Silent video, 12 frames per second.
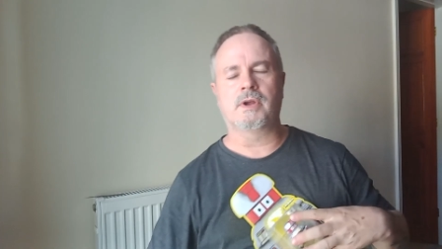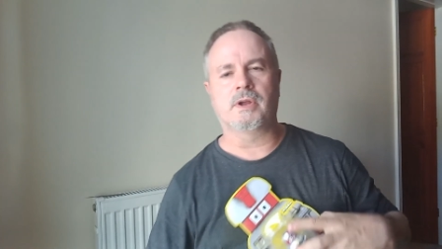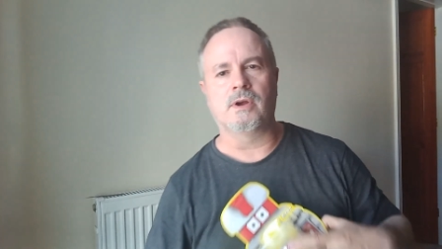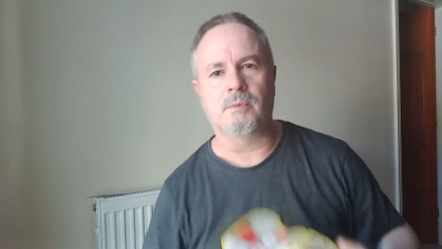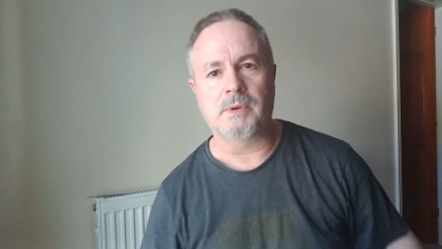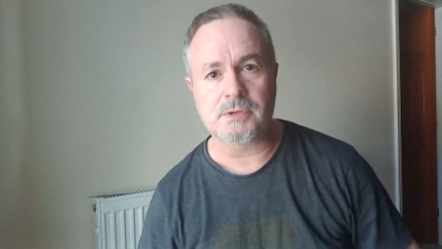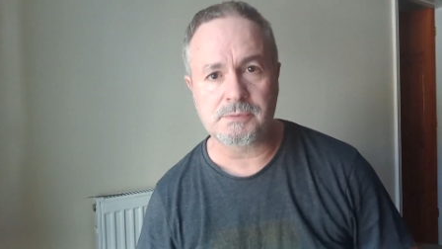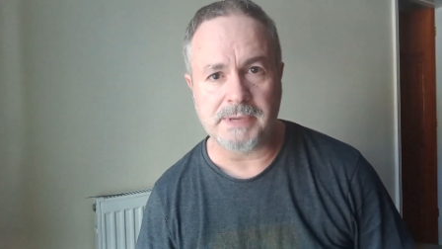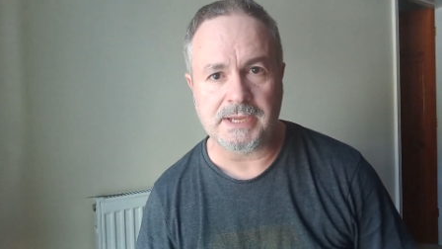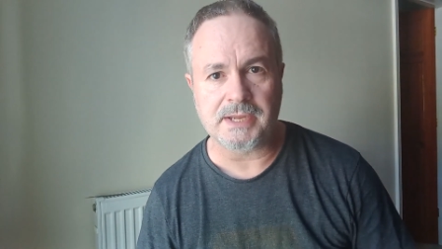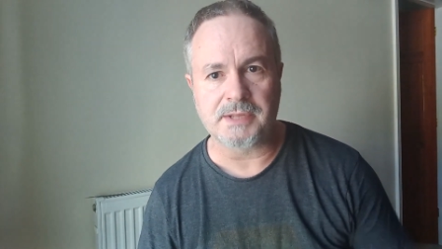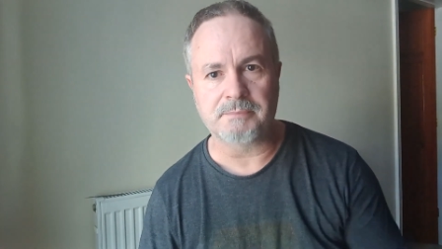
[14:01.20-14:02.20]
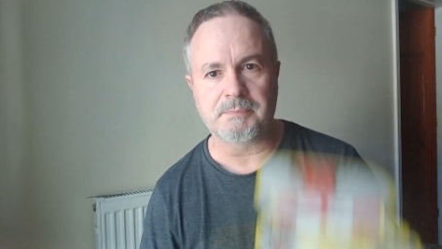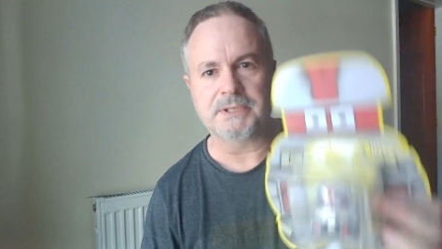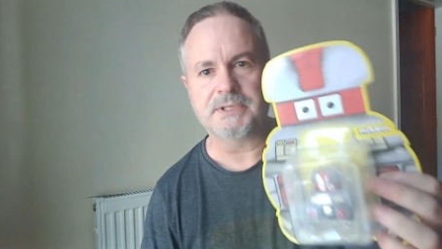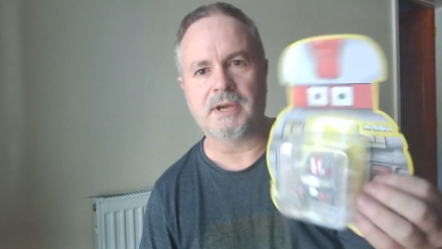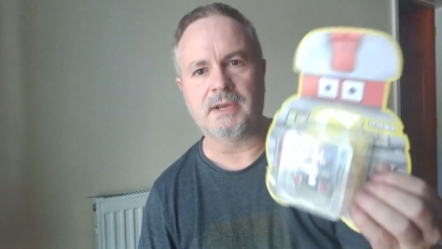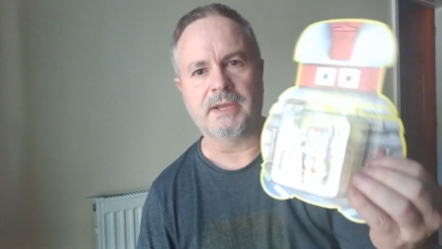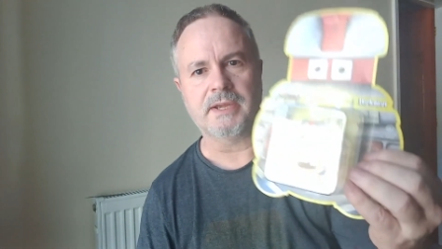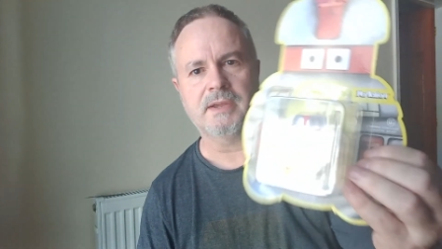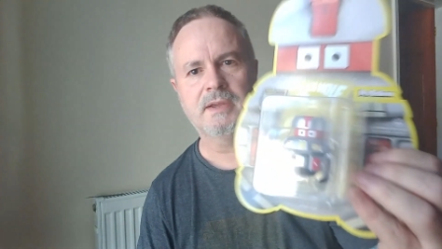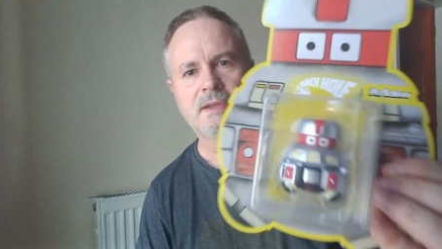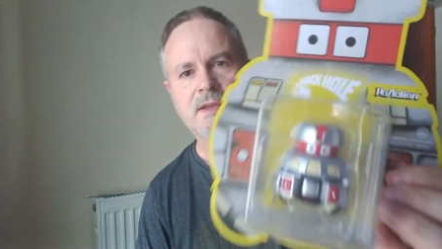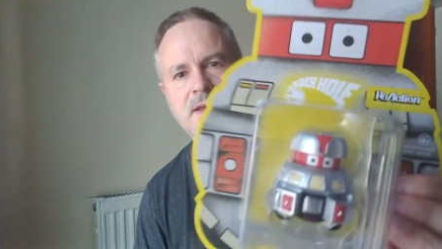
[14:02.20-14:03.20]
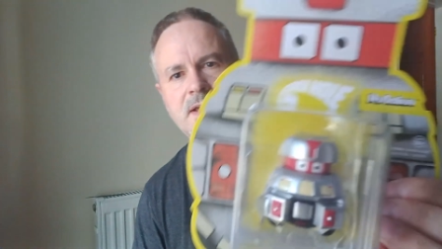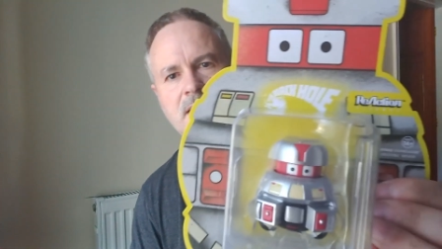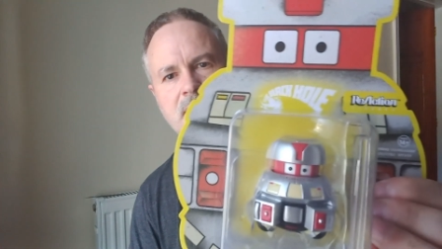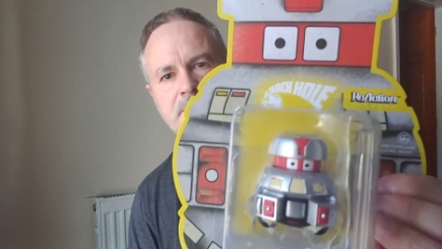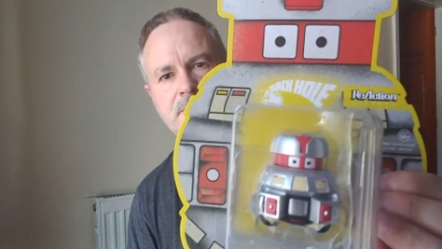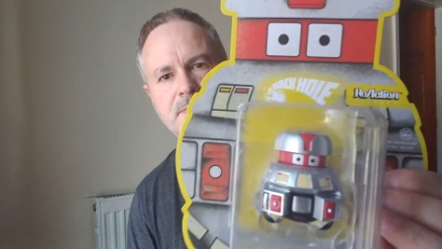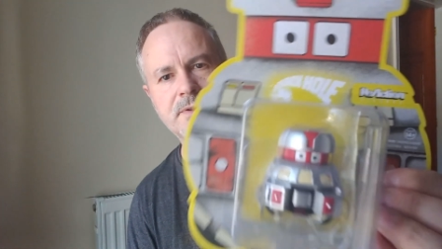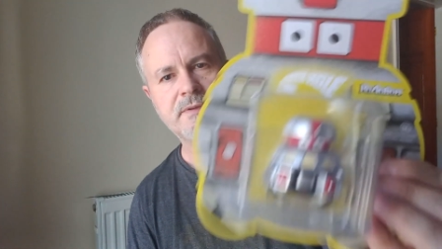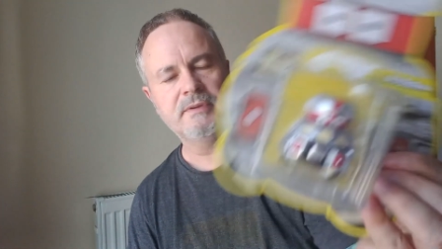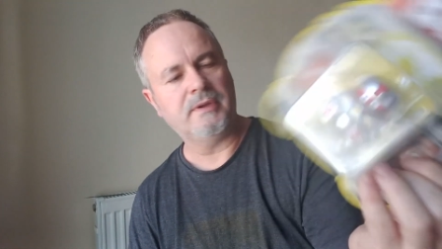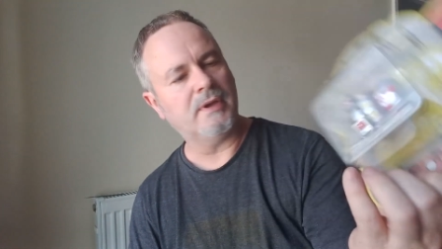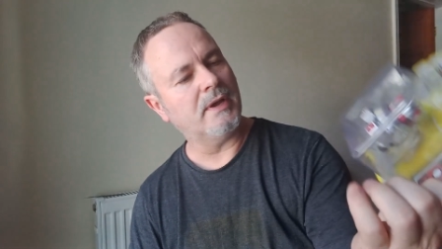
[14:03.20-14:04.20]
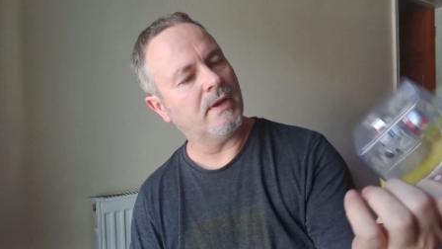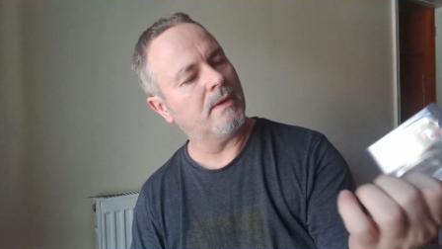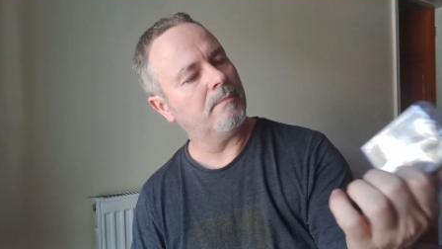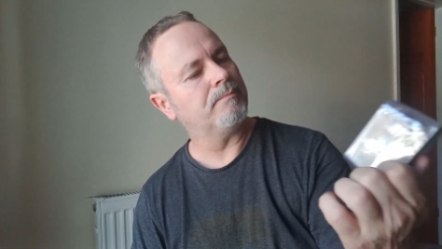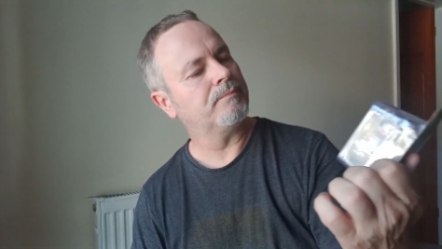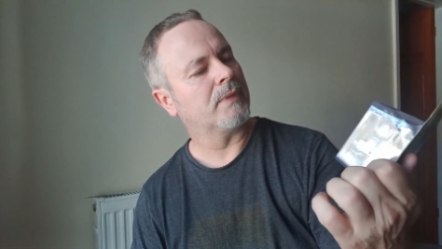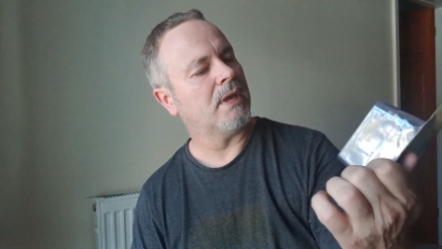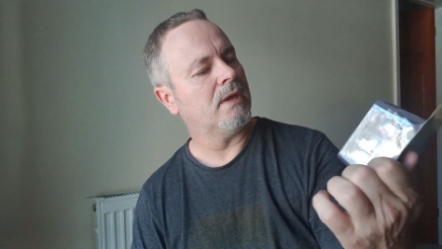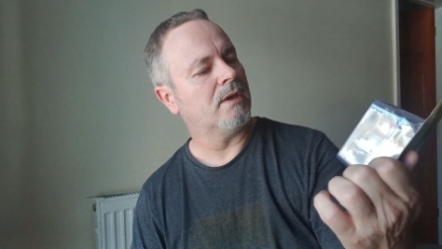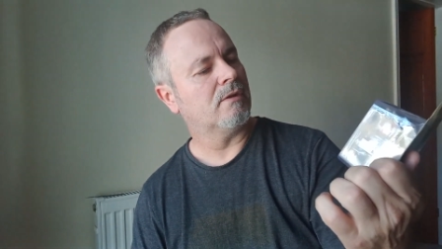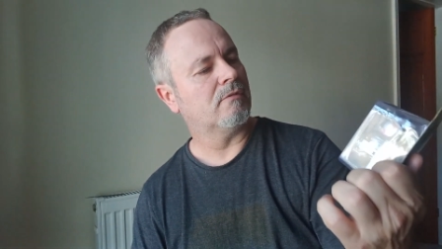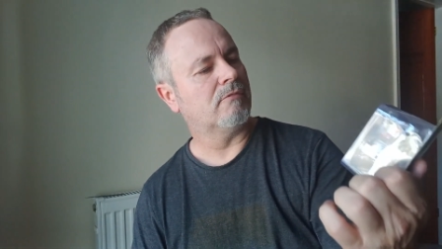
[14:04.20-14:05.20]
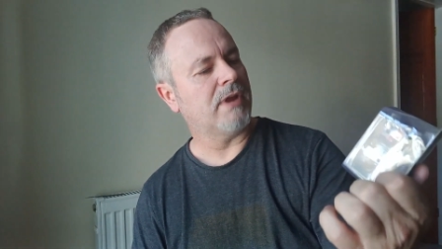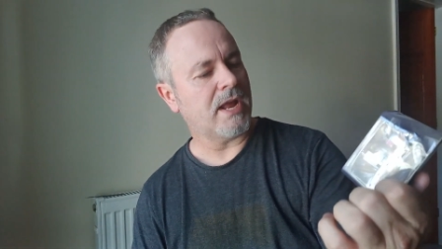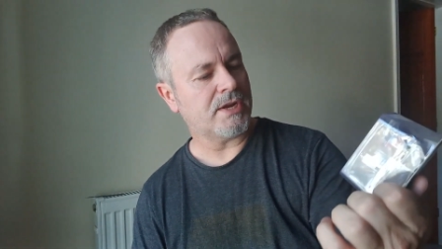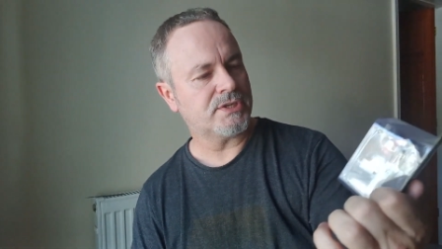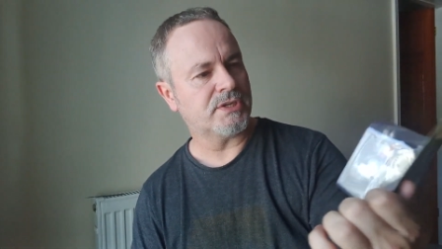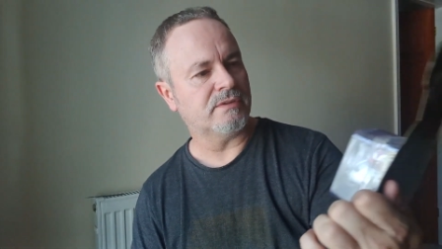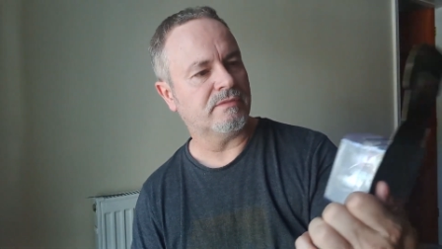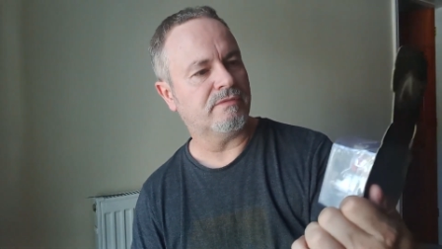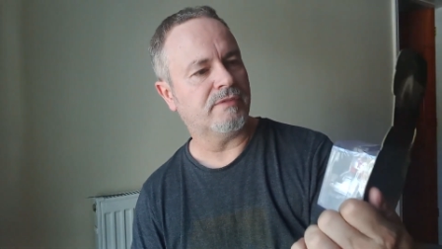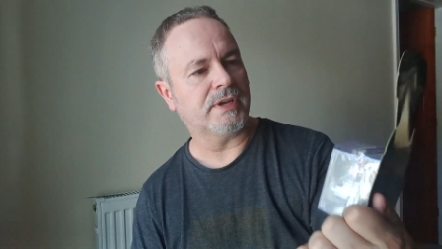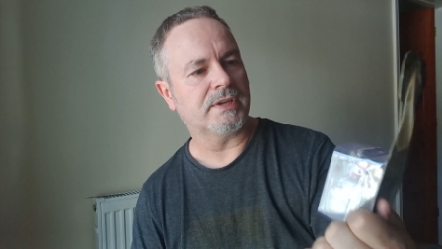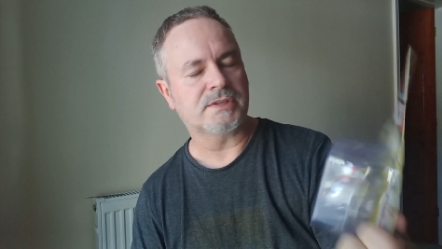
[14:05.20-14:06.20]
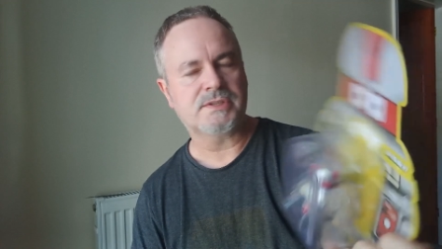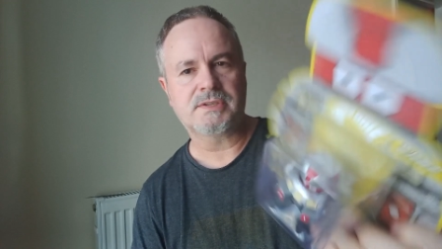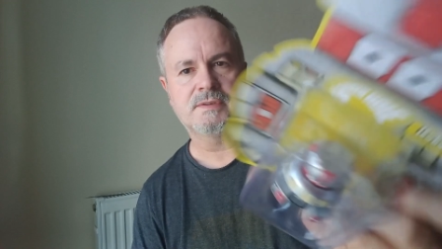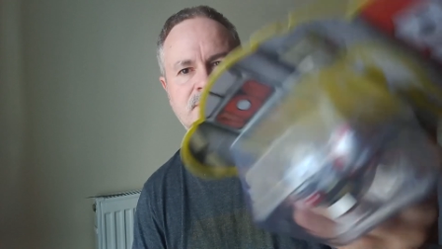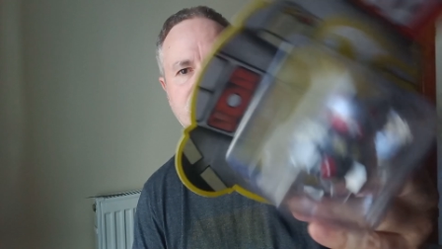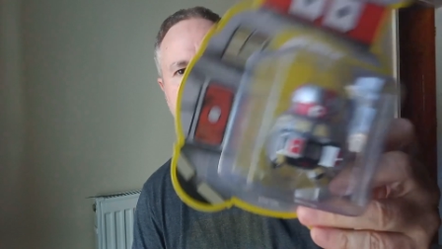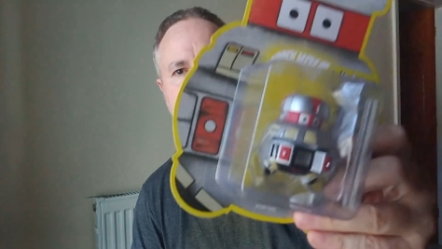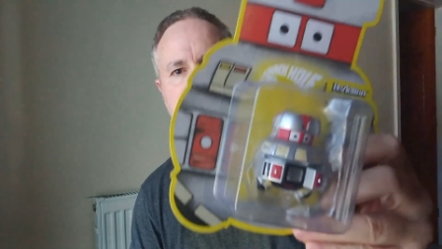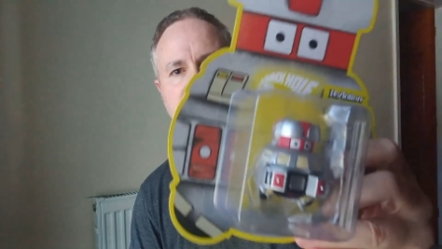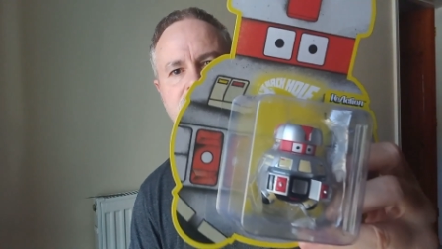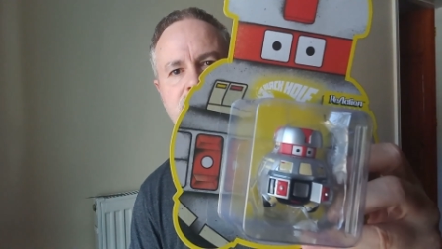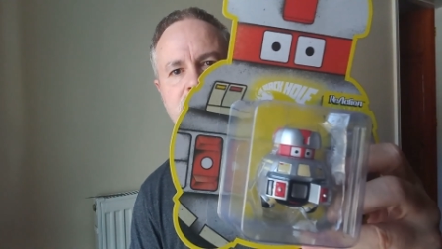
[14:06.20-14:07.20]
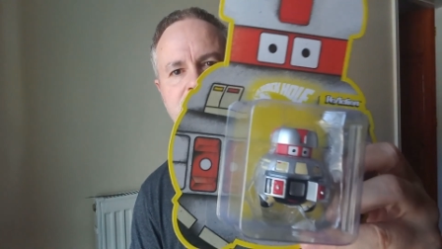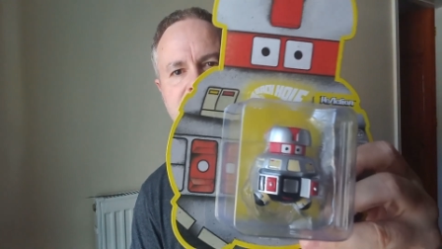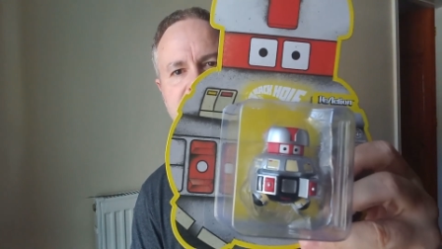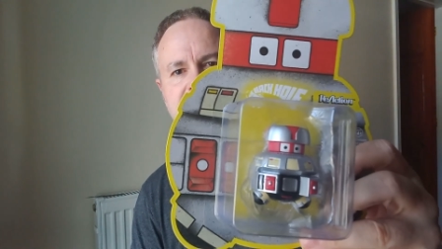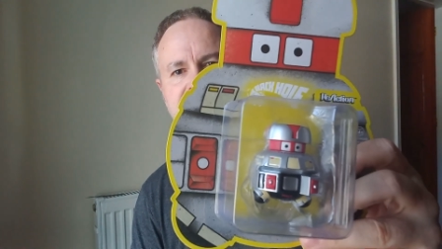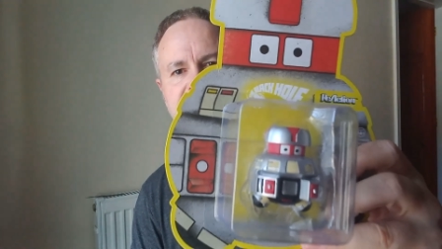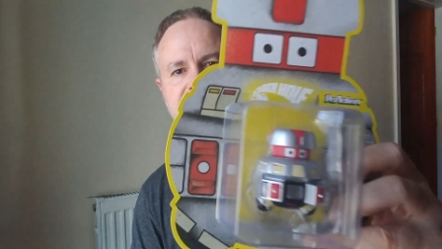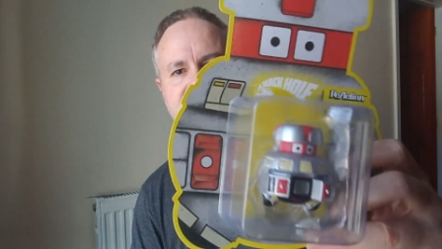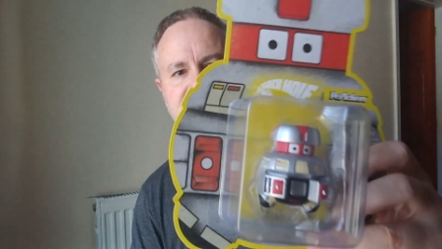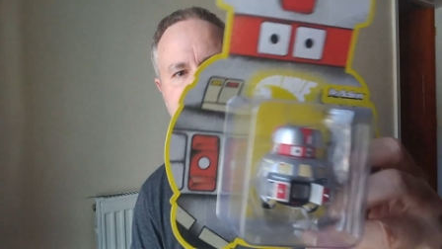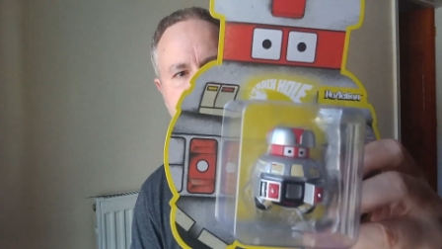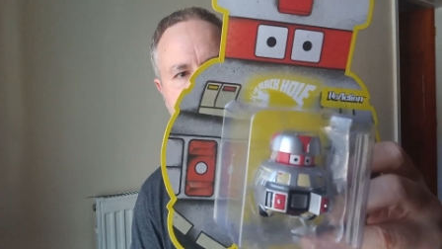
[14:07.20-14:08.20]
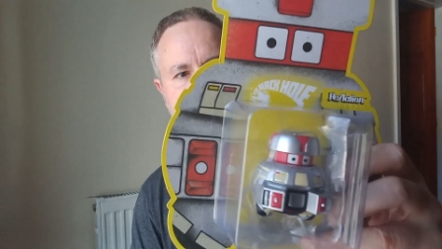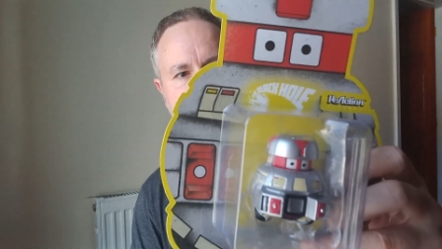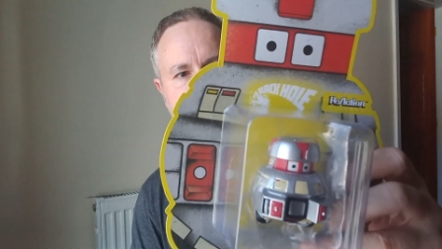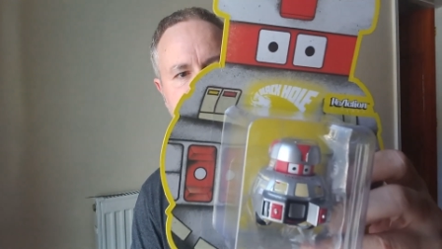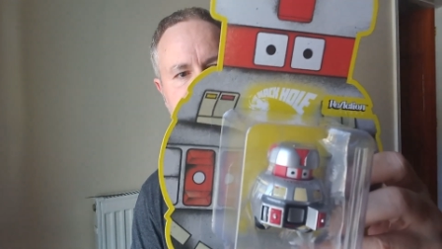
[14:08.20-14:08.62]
ago while I was making my Dalek, I bought the Reaction Figures Super 7 Vincent.